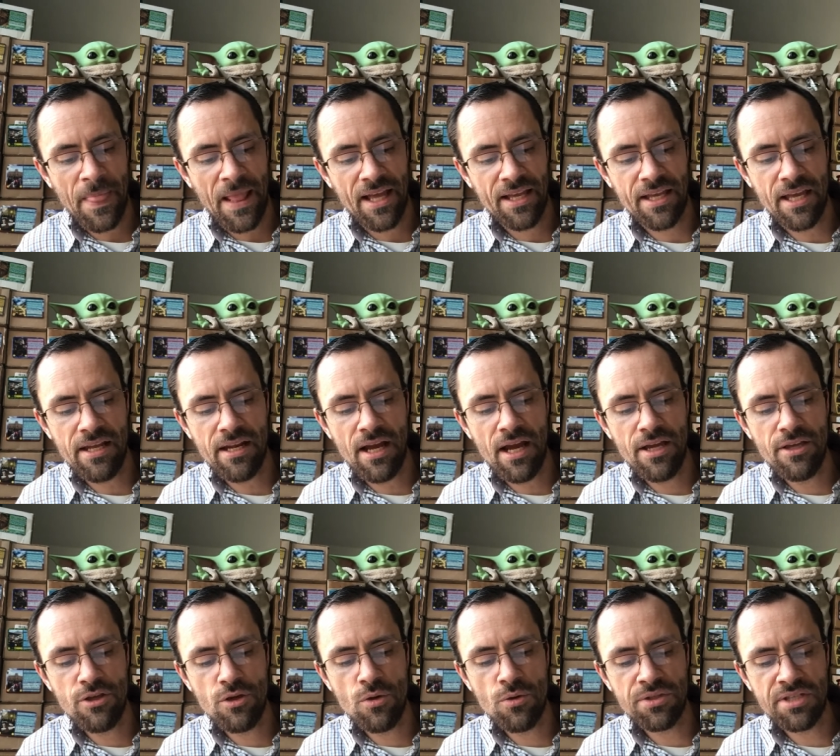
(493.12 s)
Can I
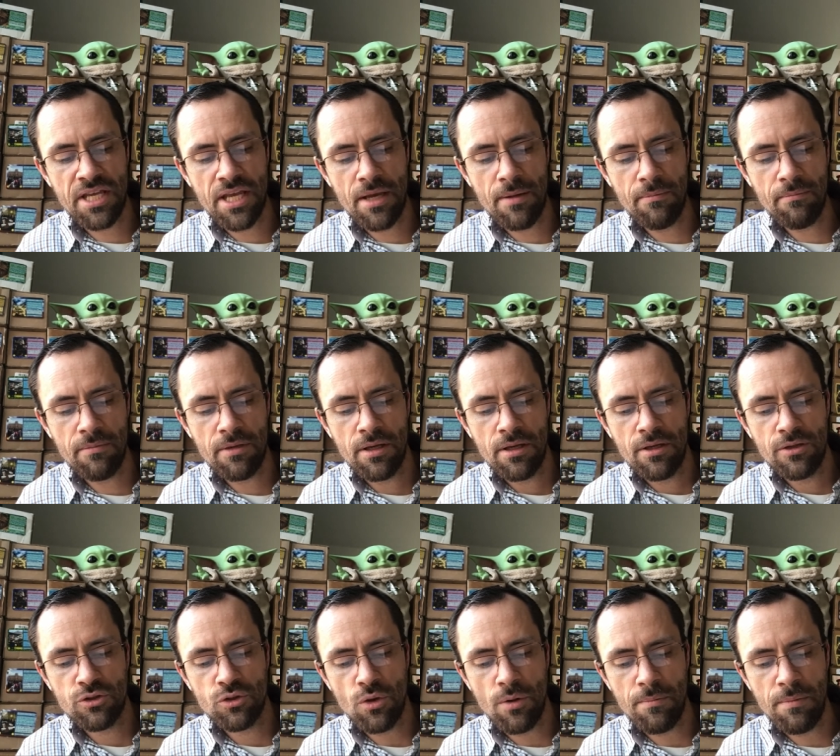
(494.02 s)
use him
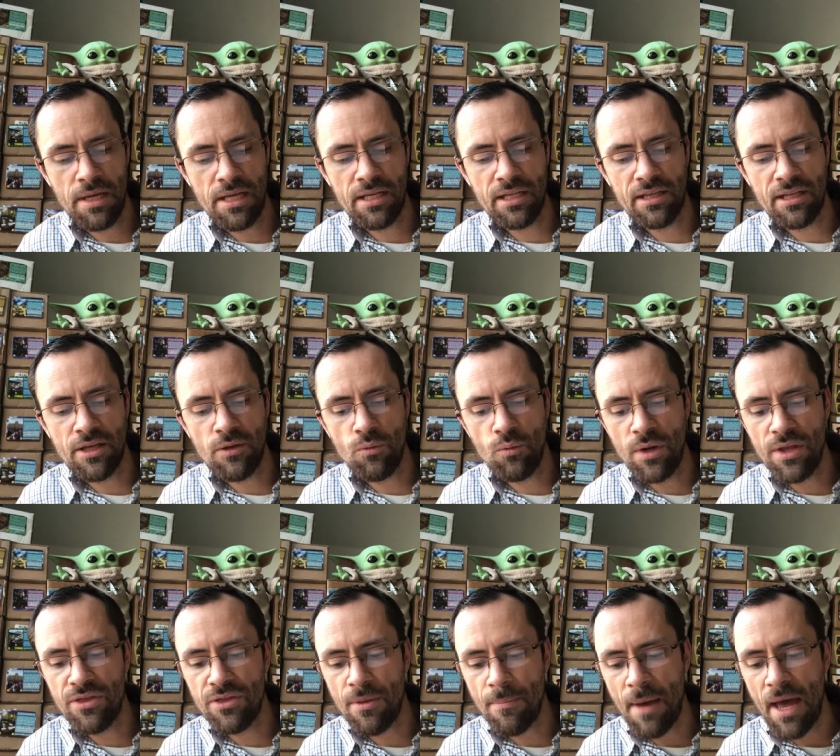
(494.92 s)
to immediately
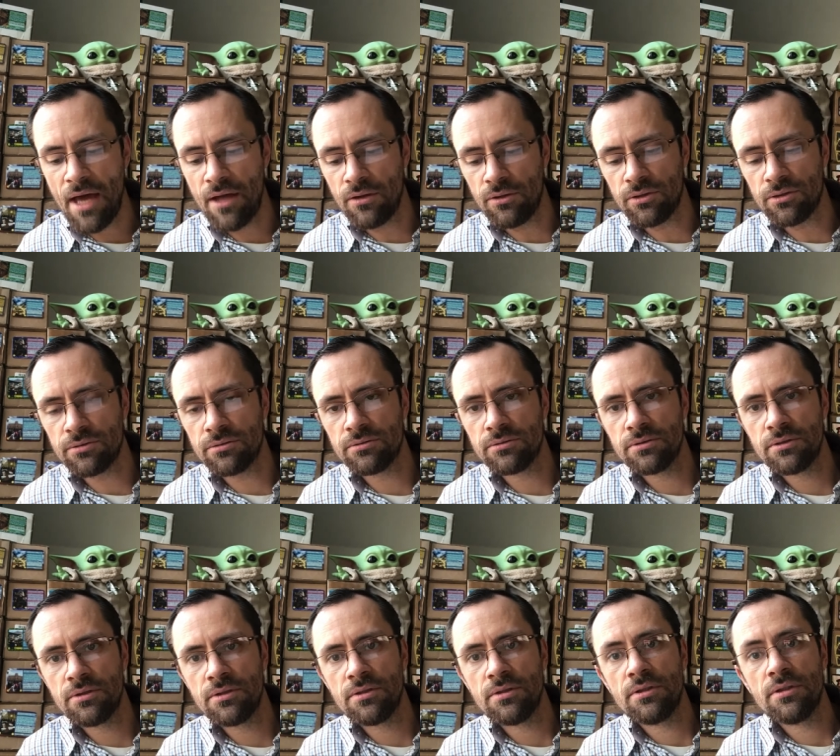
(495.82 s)
win the battle?
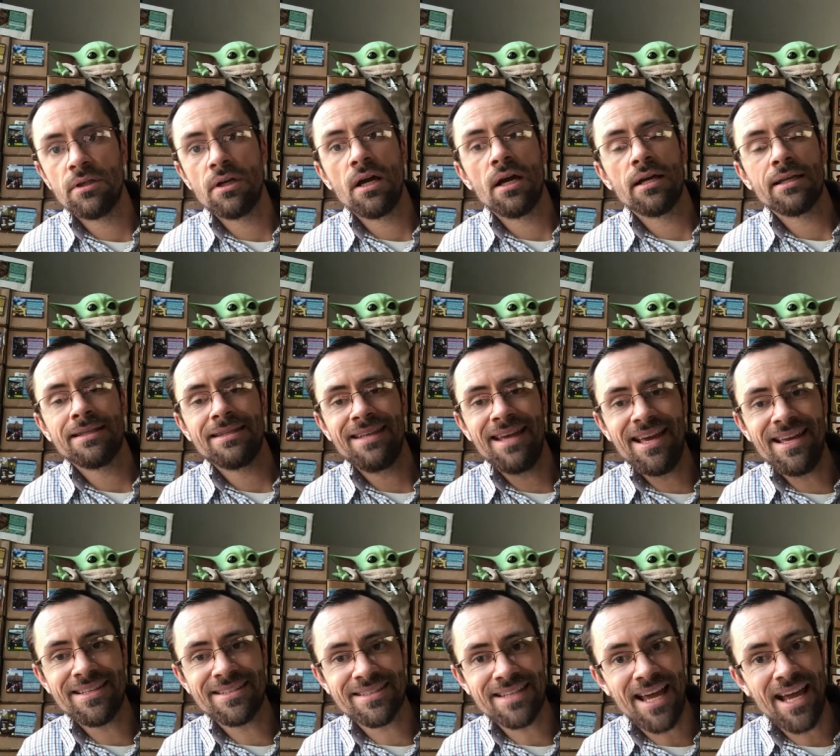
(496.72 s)

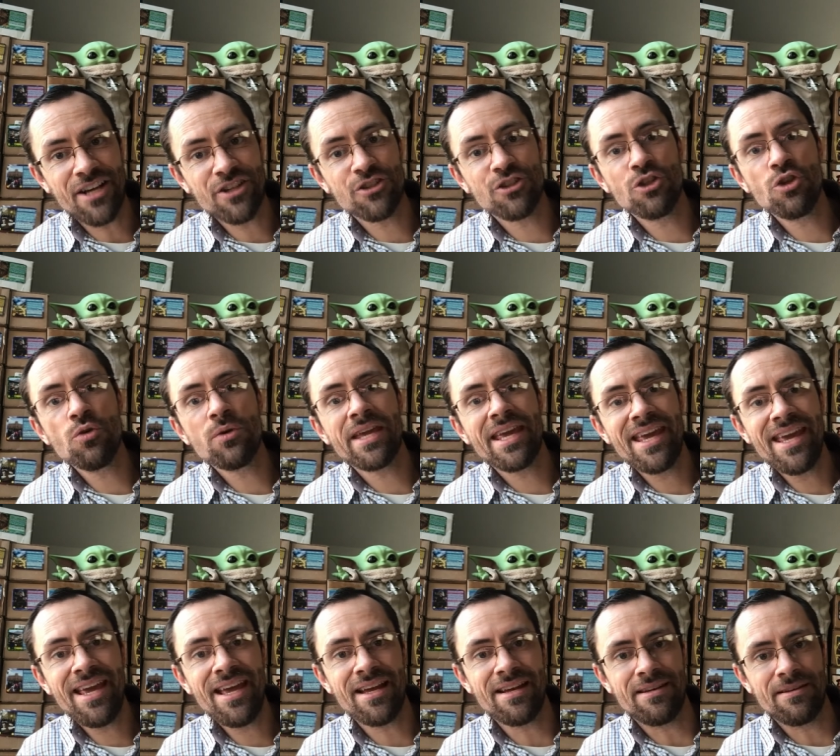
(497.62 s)
Yes, actually you
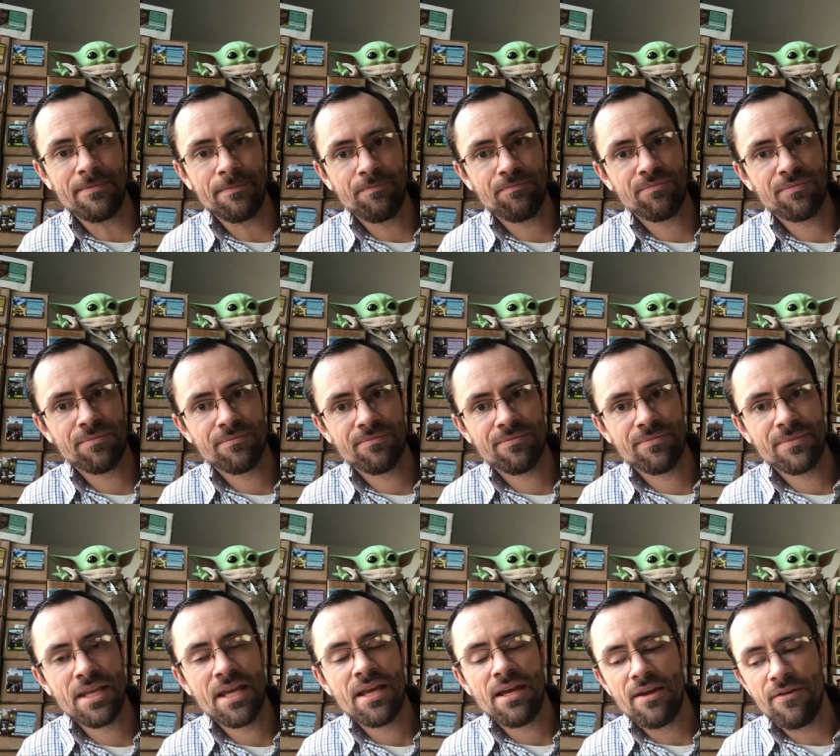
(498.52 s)
can.
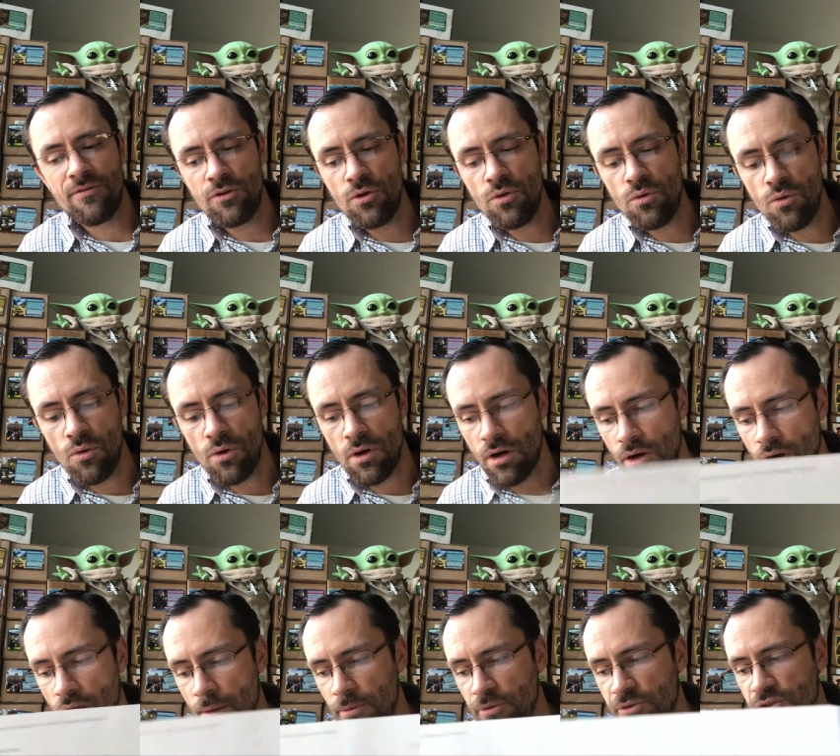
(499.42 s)
If you are
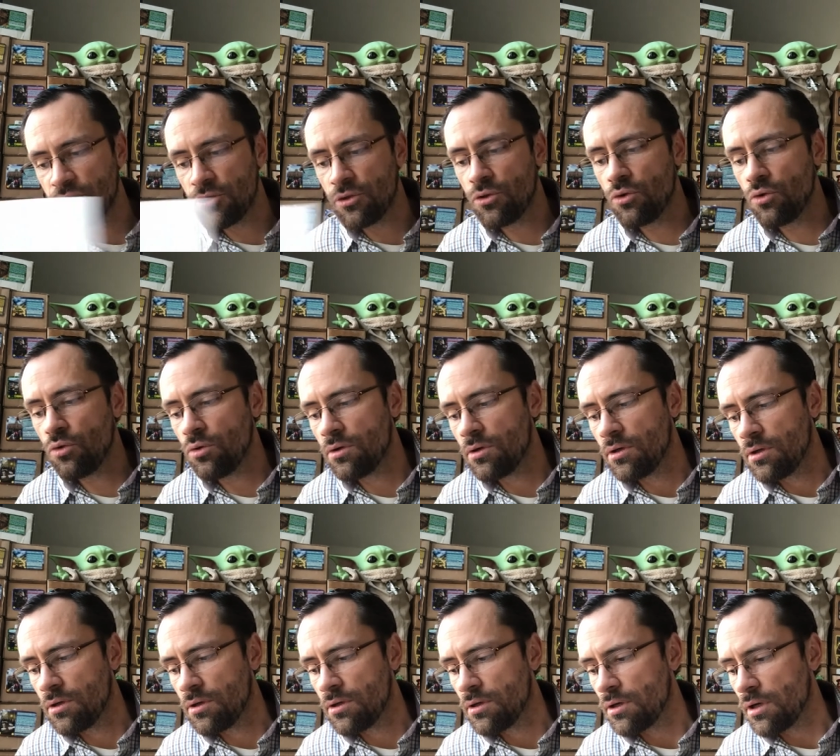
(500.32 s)
able to
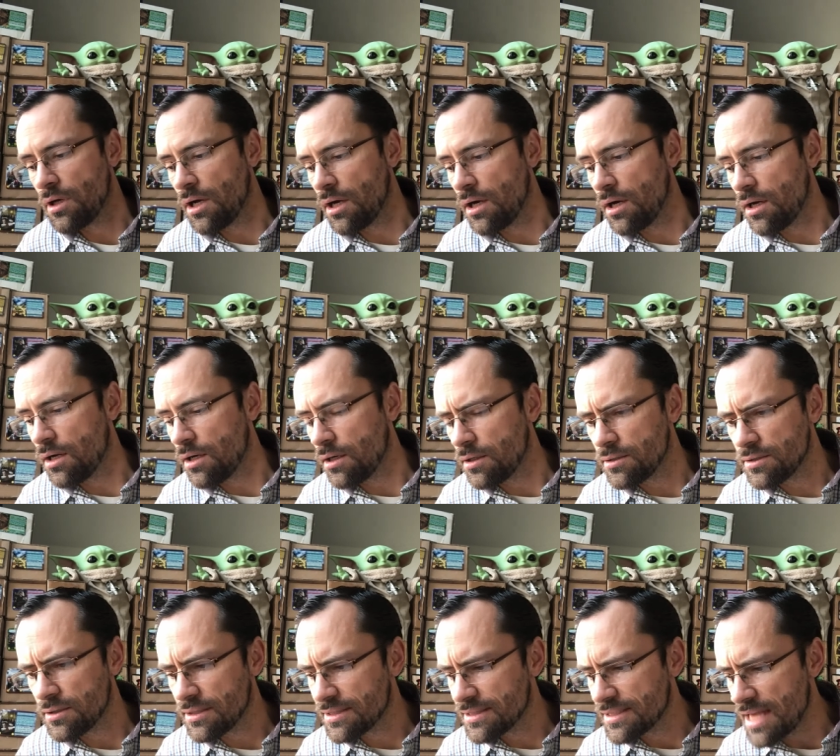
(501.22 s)
uh,
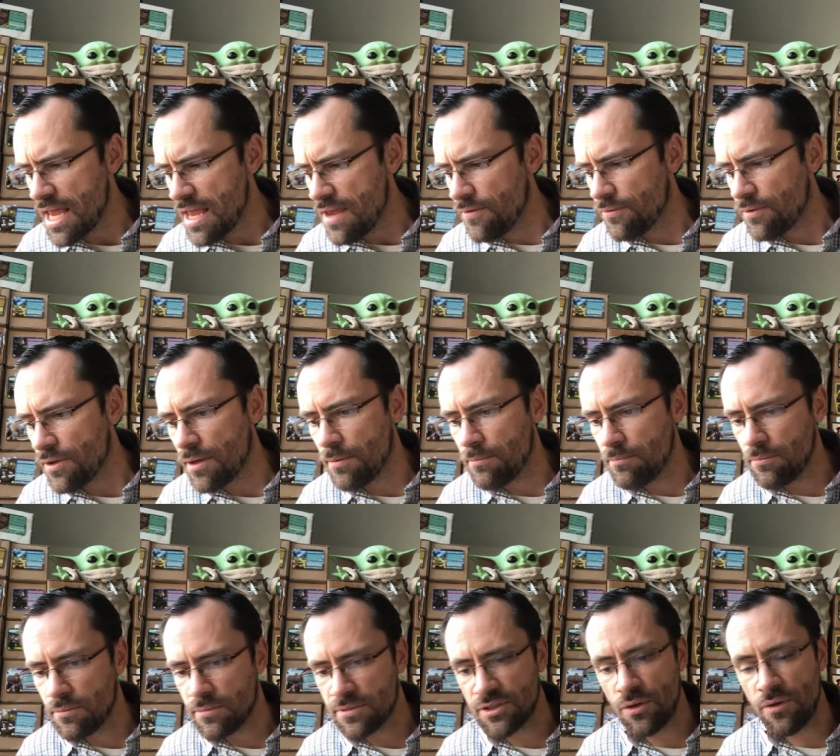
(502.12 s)
save him,
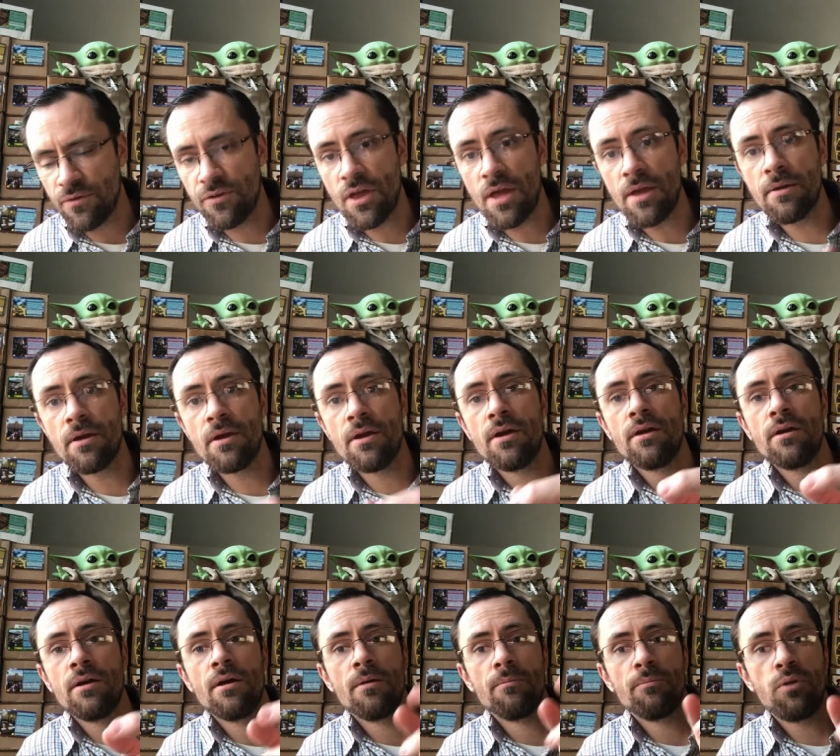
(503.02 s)
so if they
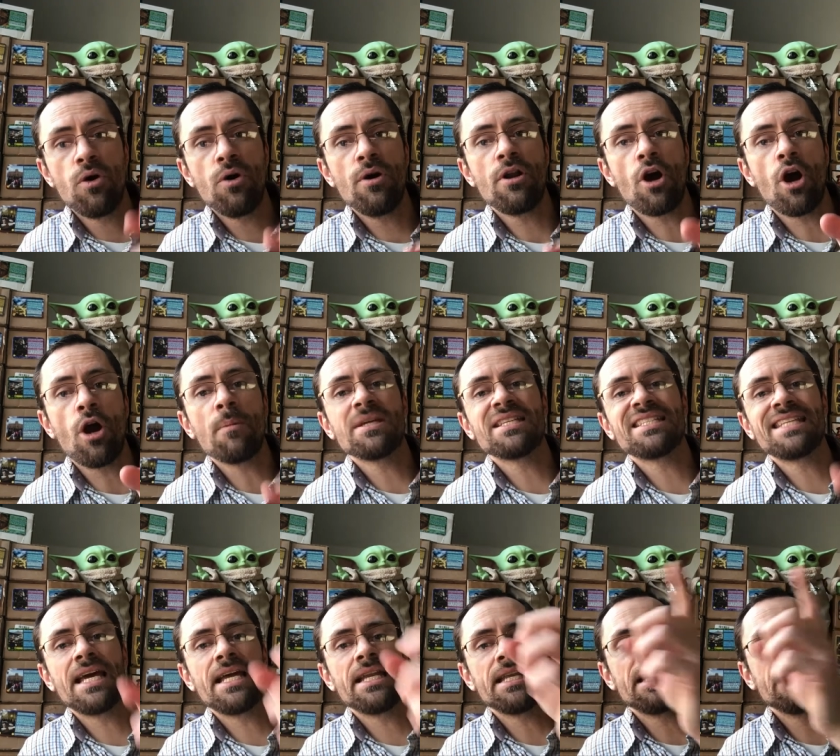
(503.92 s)
put
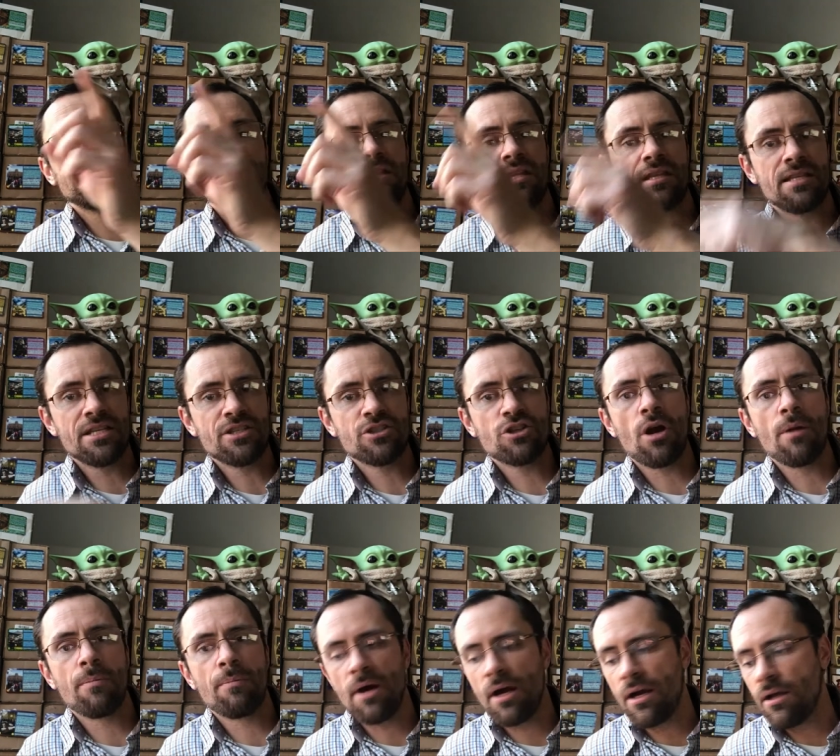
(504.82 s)
Armistead into the
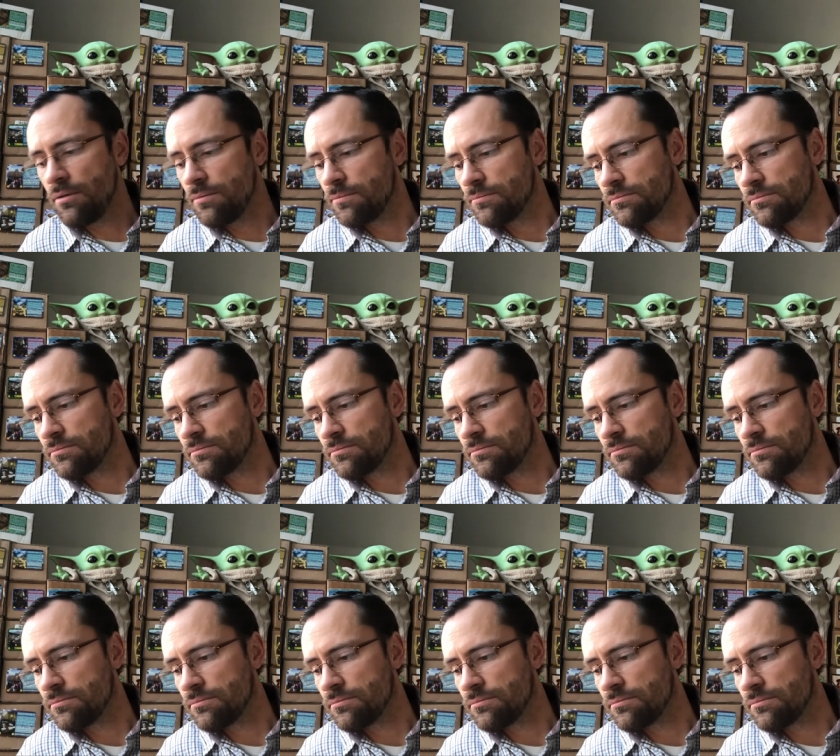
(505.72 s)
discard pile